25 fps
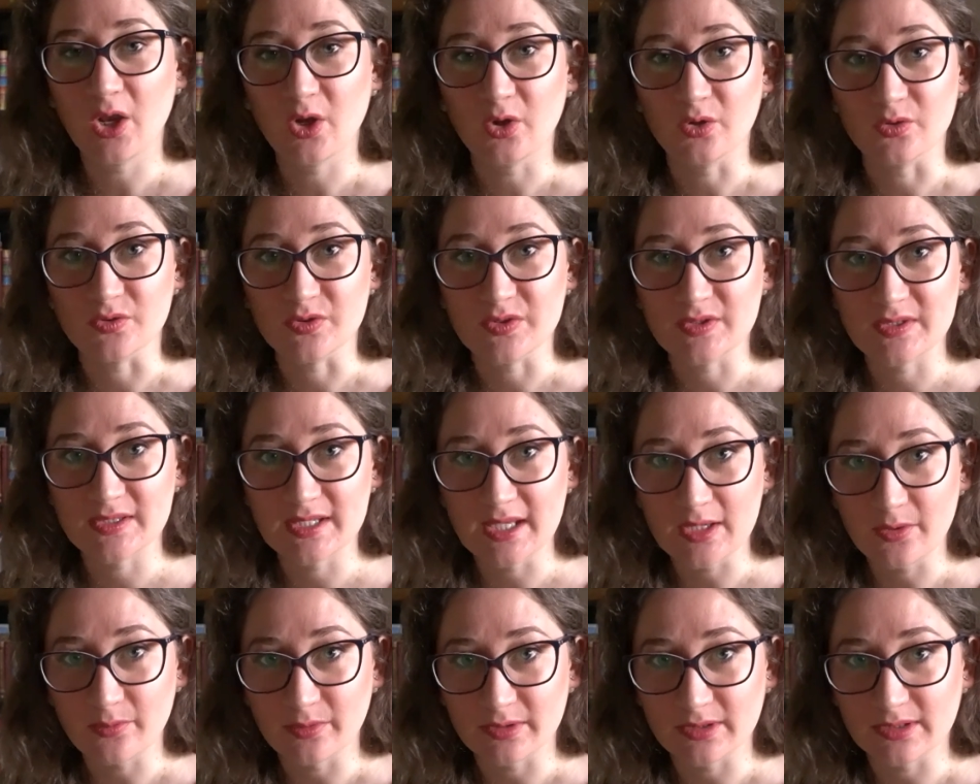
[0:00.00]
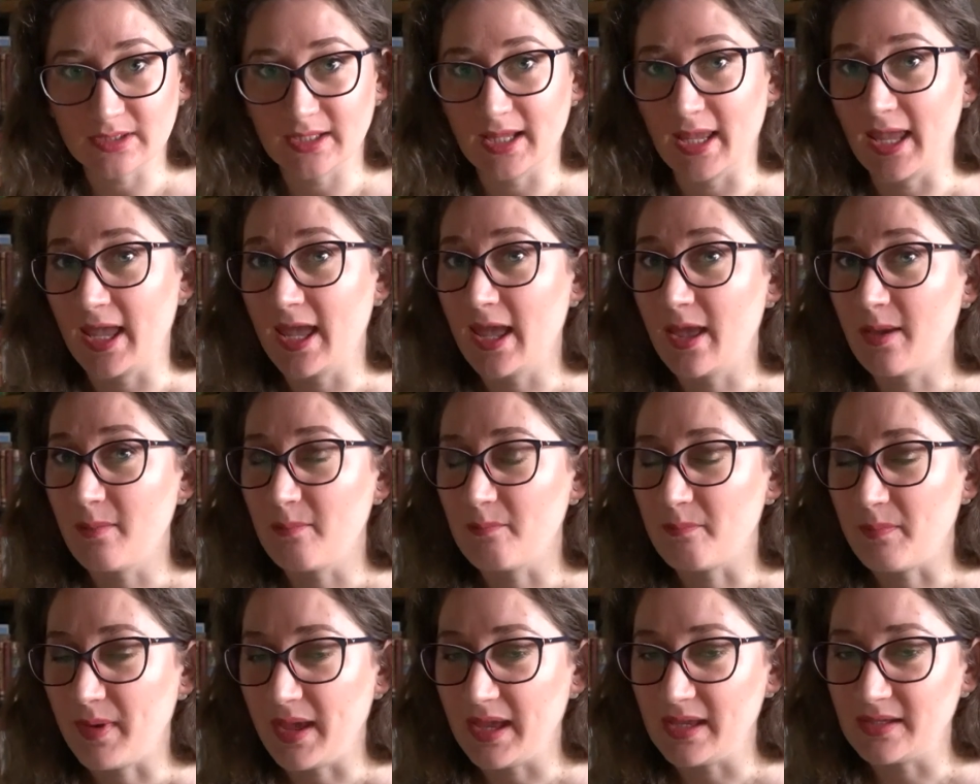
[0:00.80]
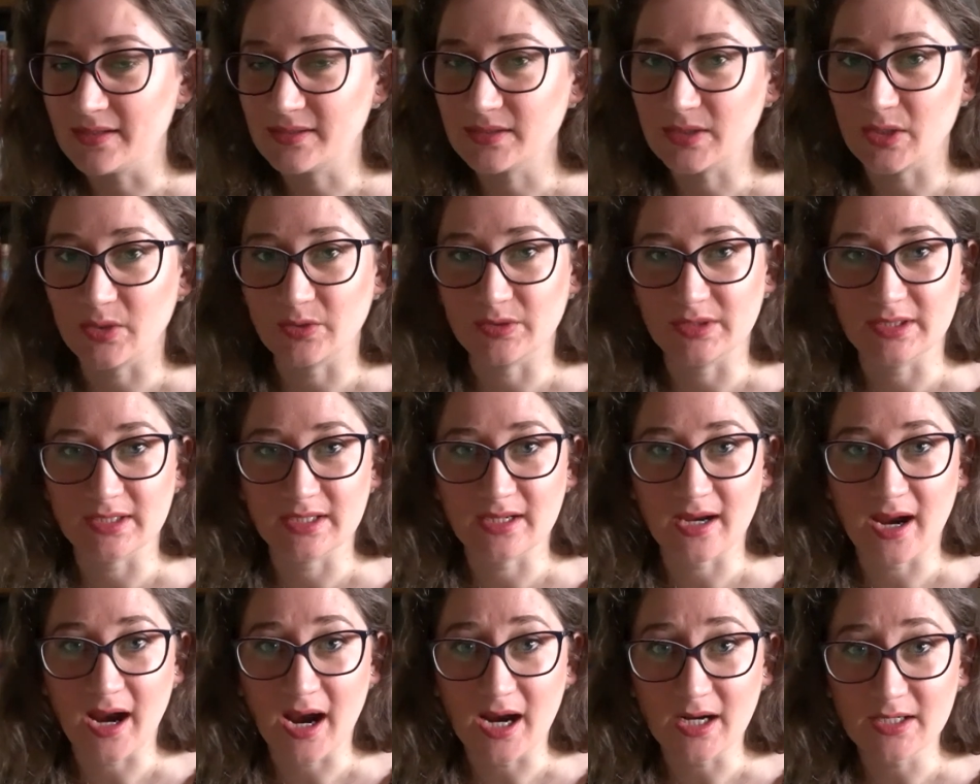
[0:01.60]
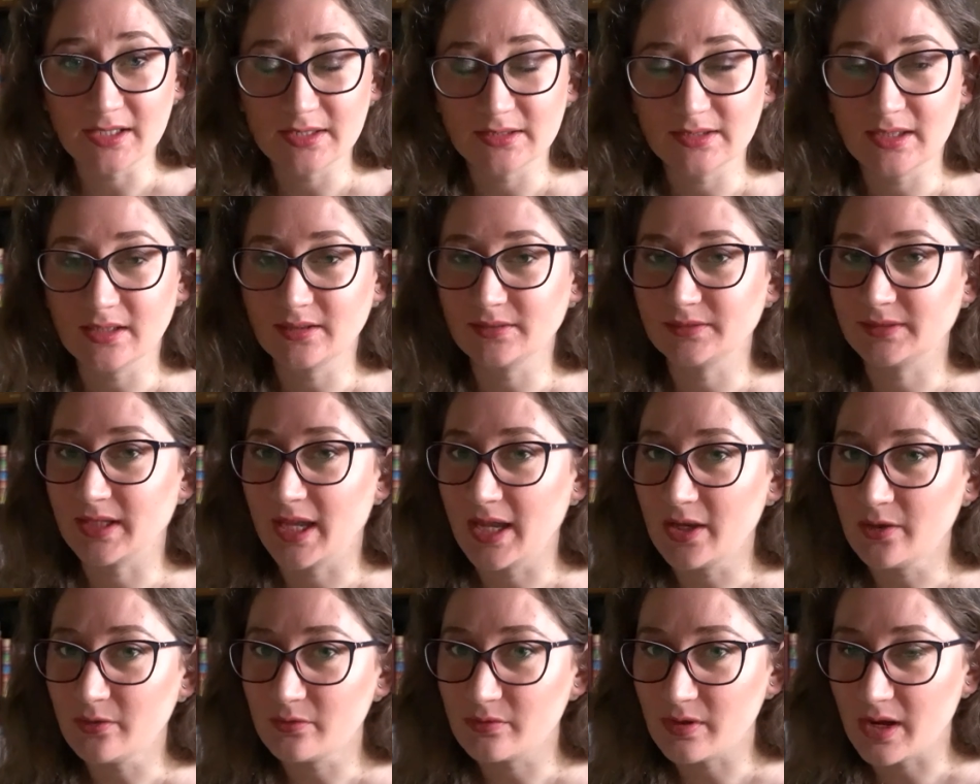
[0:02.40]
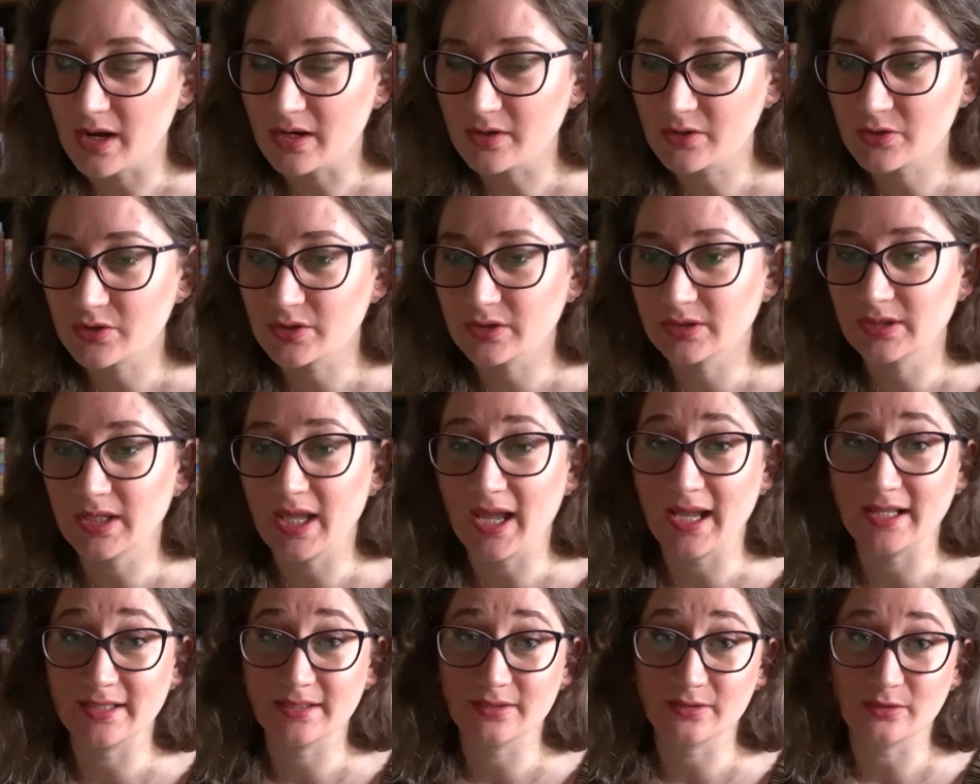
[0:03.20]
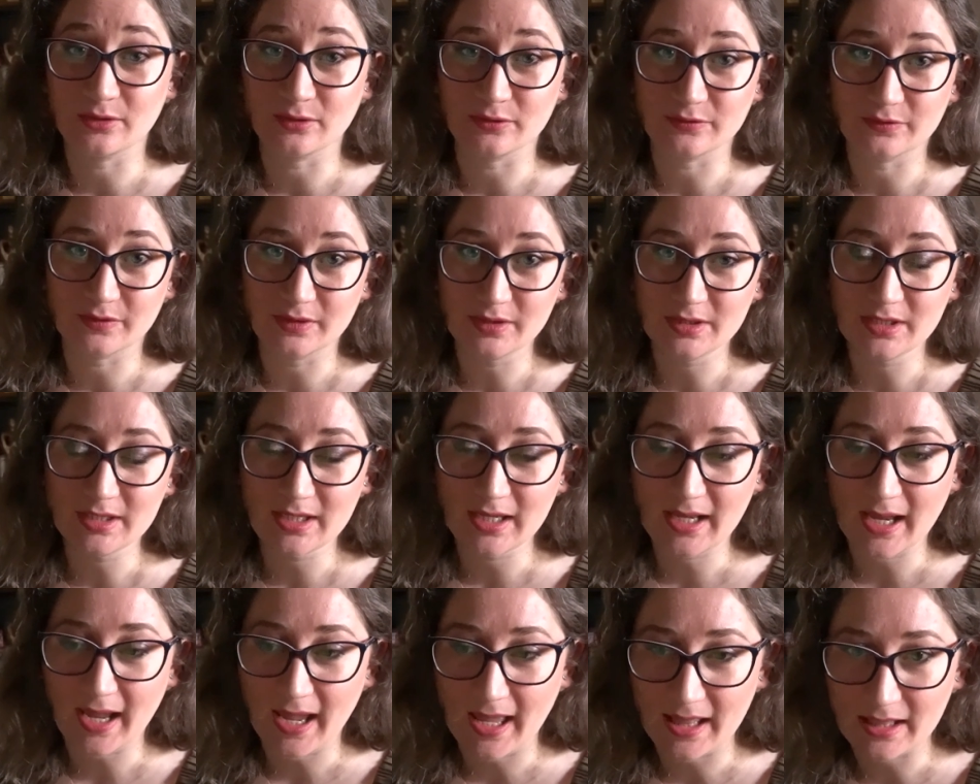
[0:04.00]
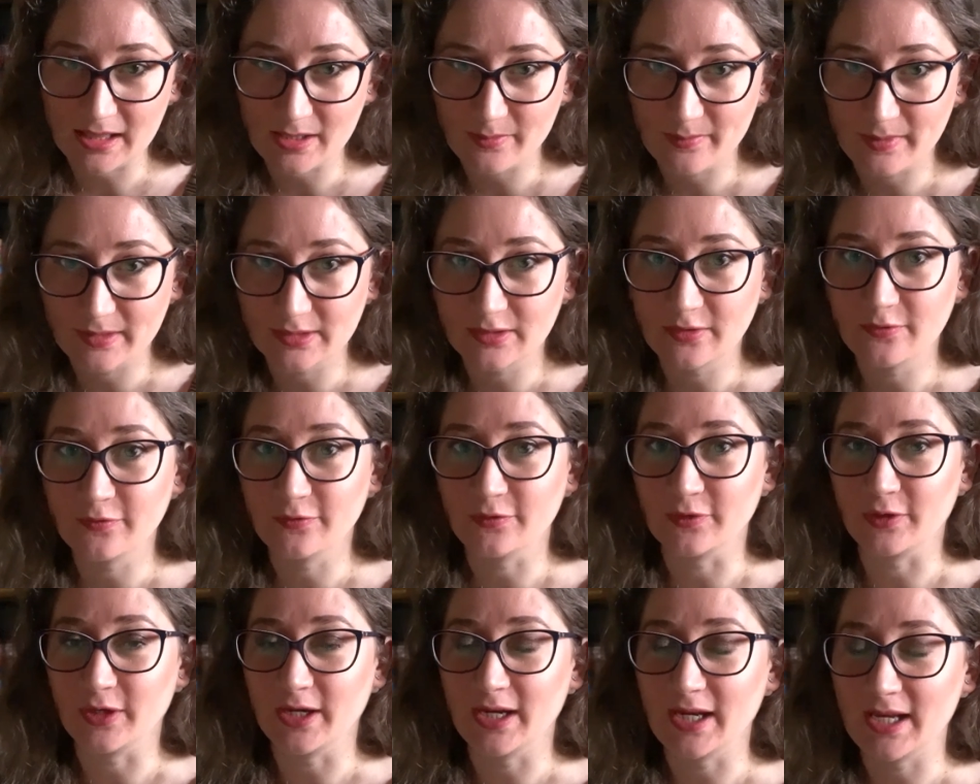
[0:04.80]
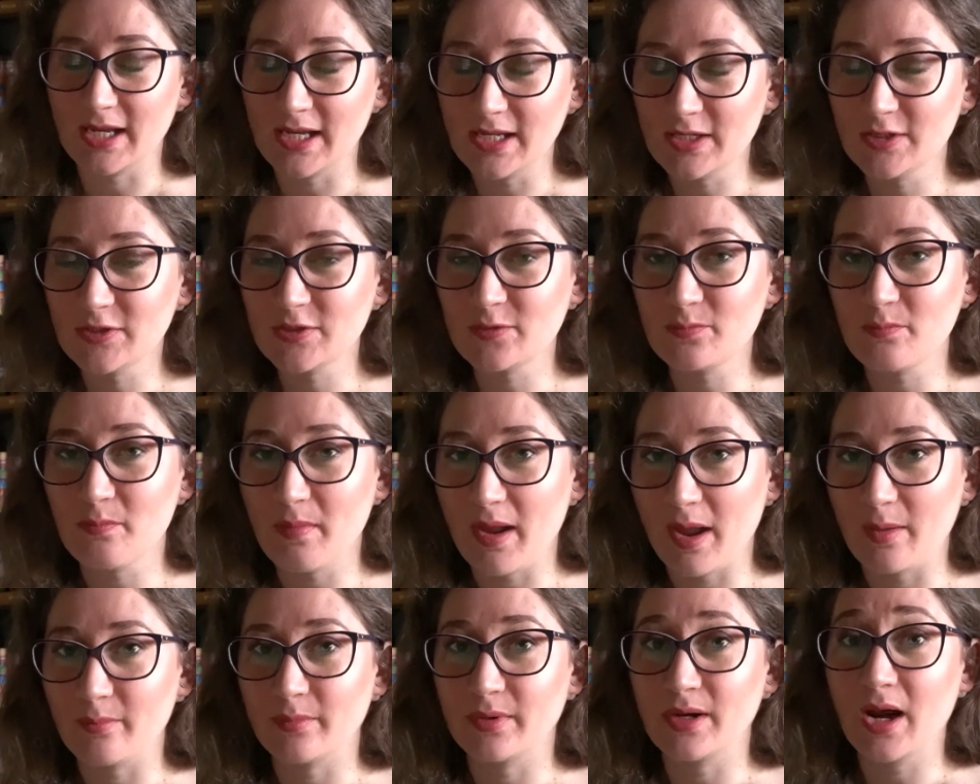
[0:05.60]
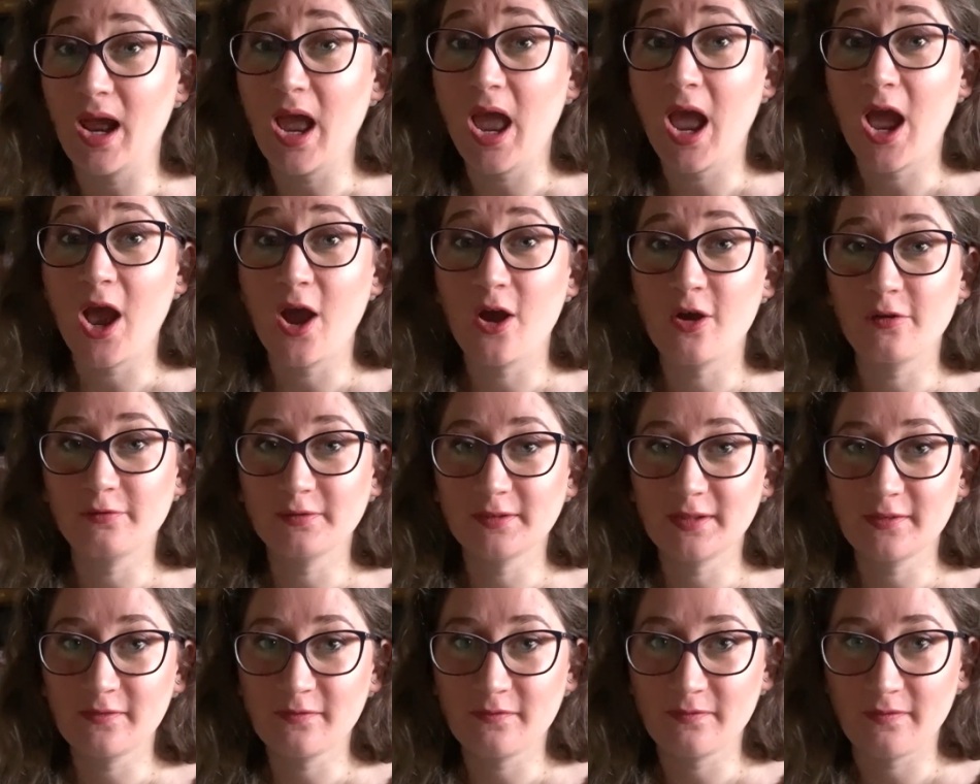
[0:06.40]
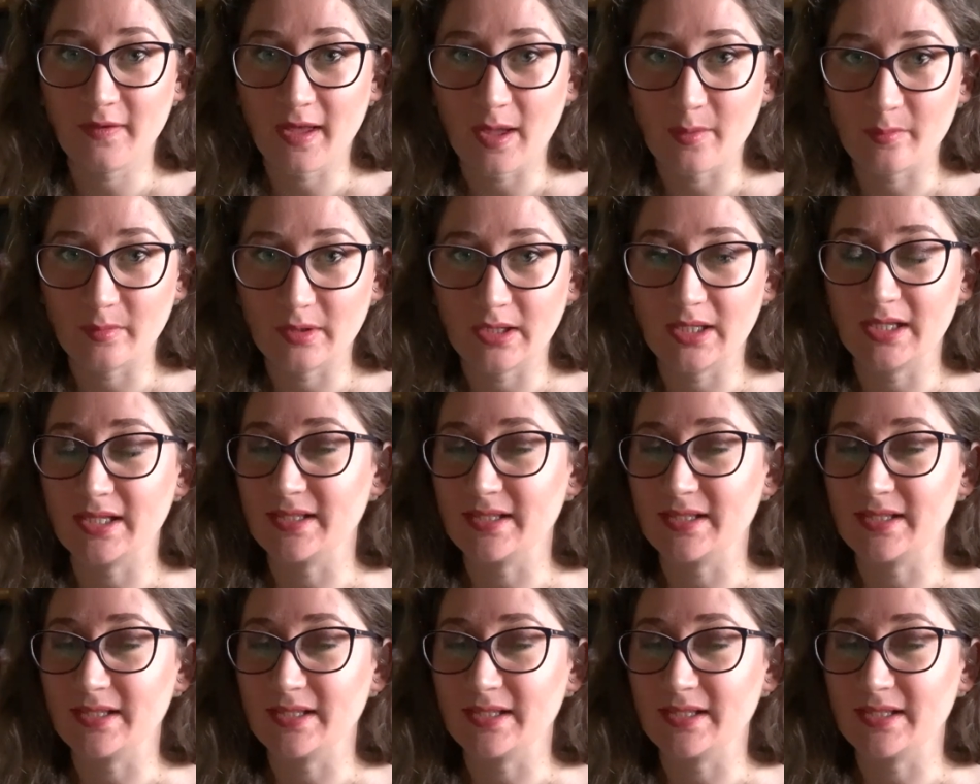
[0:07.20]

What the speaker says: consequently based on the cardinal direction and the governing element for each member of the family,